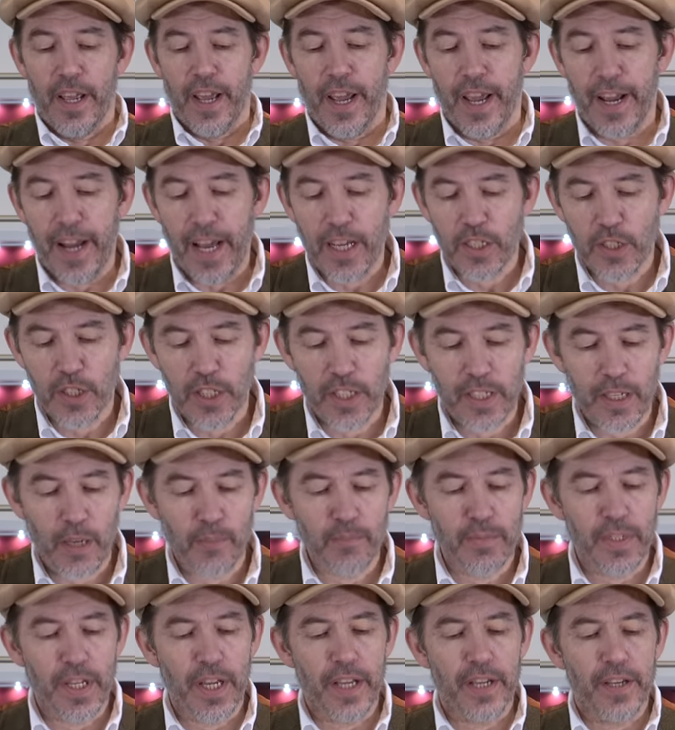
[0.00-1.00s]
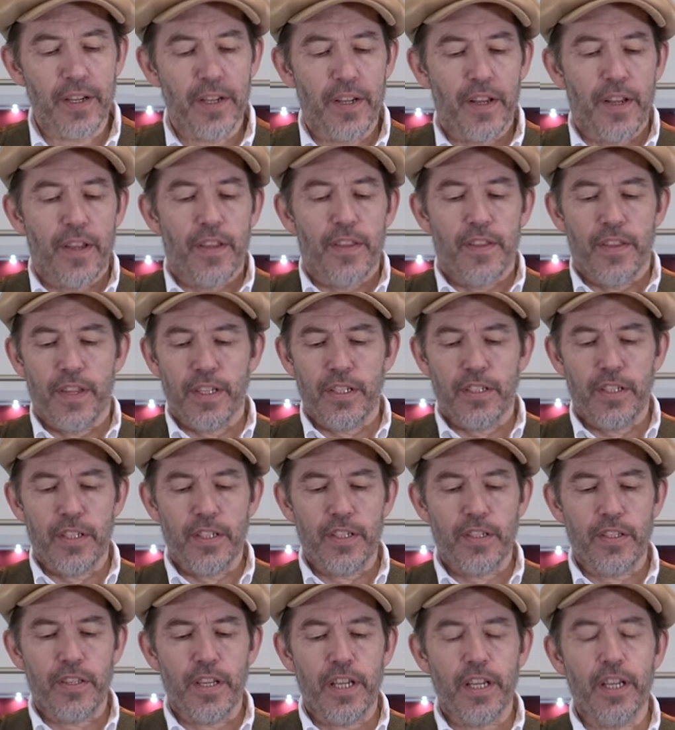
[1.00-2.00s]
It actually comes in, this
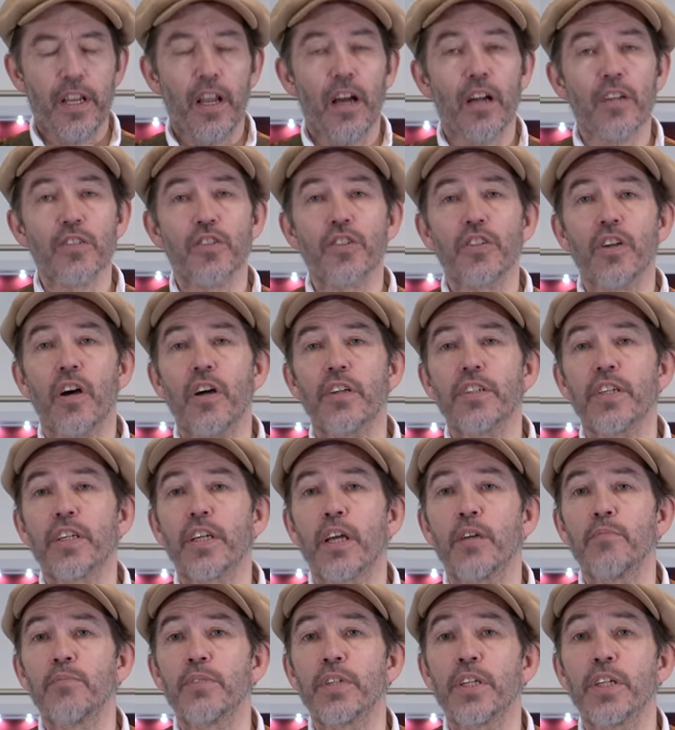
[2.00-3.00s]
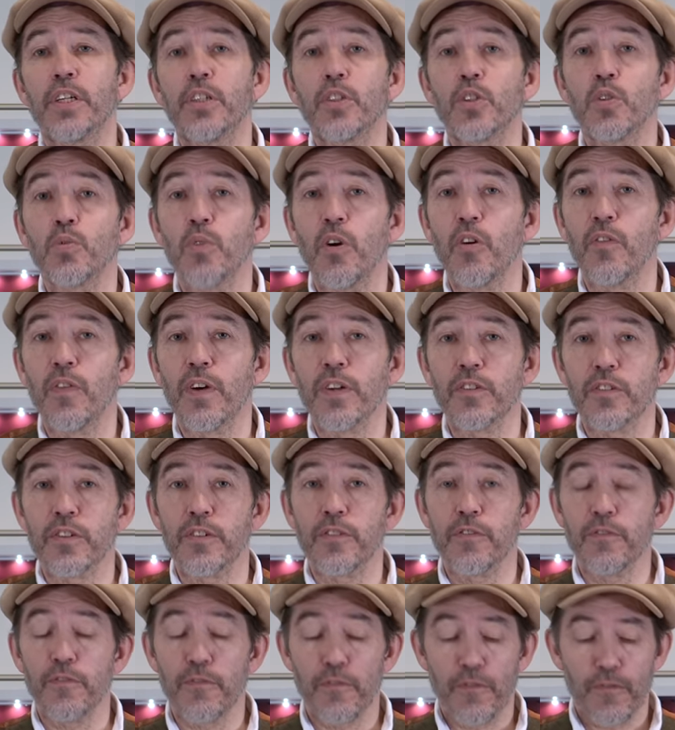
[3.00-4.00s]
is the large size, it comes in at twelve hundred
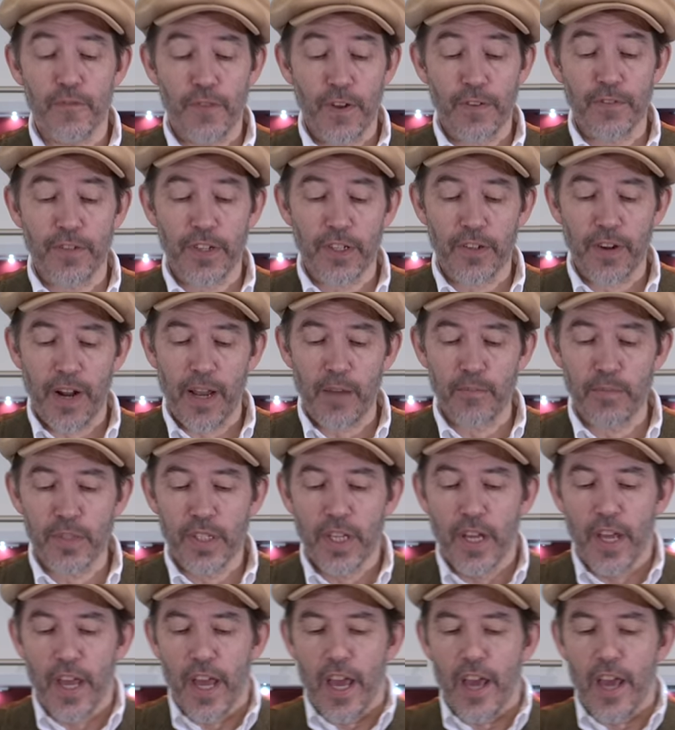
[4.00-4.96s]
fifty grams.